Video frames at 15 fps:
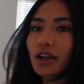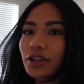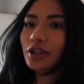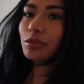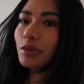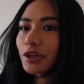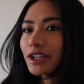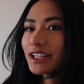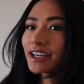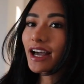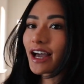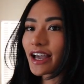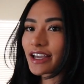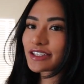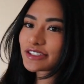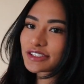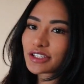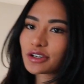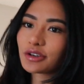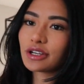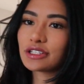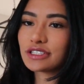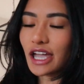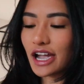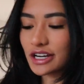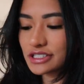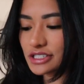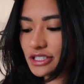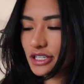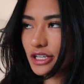Good morning guys. So it's
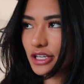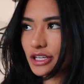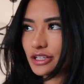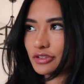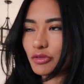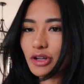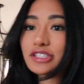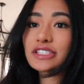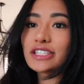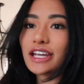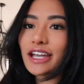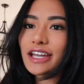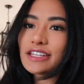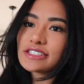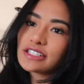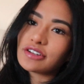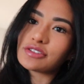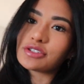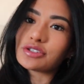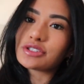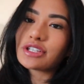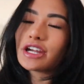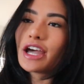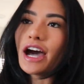actually Wednesday instead of Tuesday.